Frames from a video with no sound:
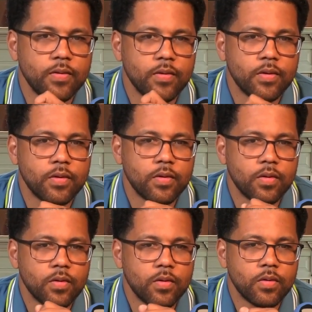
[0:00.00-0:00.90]

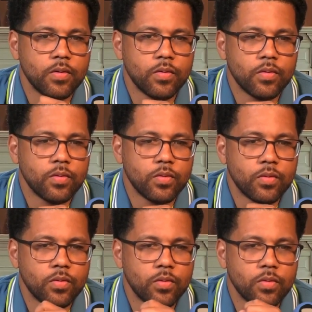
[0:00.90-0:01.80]

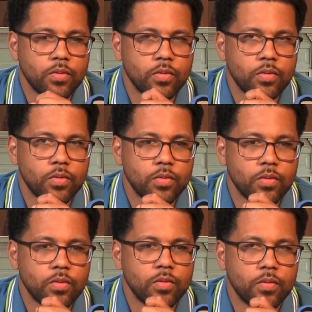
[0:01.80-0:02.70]

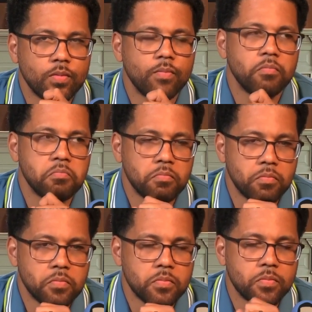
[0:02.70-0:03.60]

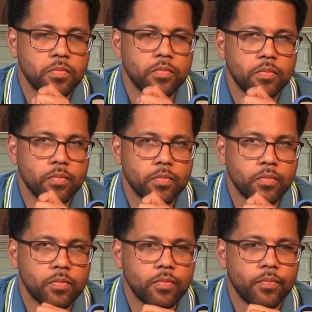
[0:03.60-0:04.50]

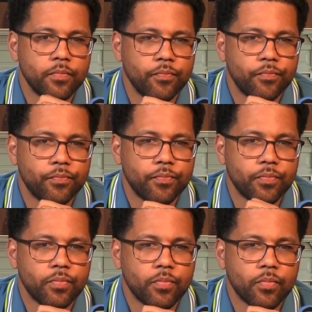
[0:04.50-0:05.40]

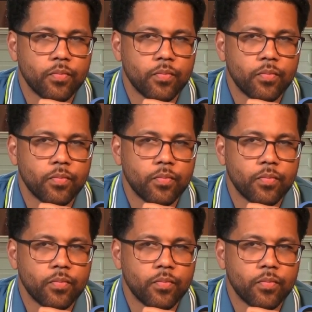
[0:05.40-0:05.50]
(not speaking)